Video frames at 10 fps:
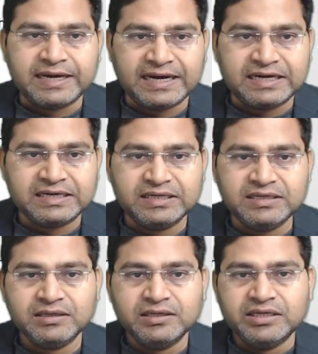
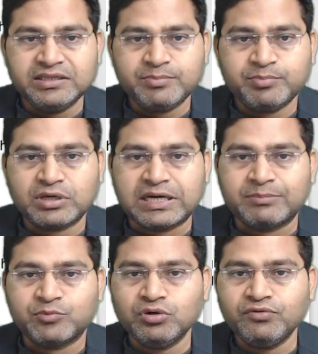handling in their
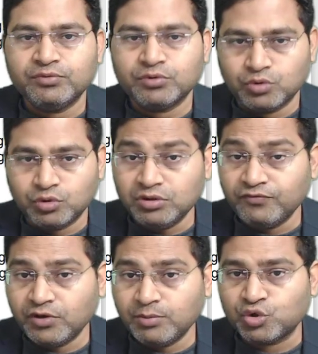program code
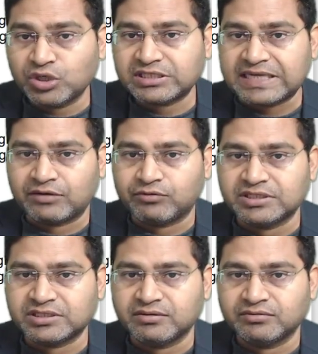for bonus
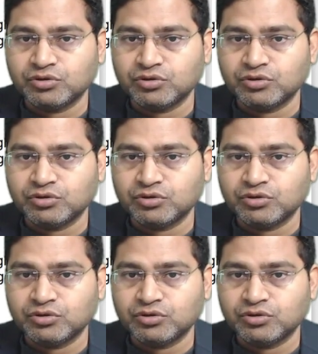calculation.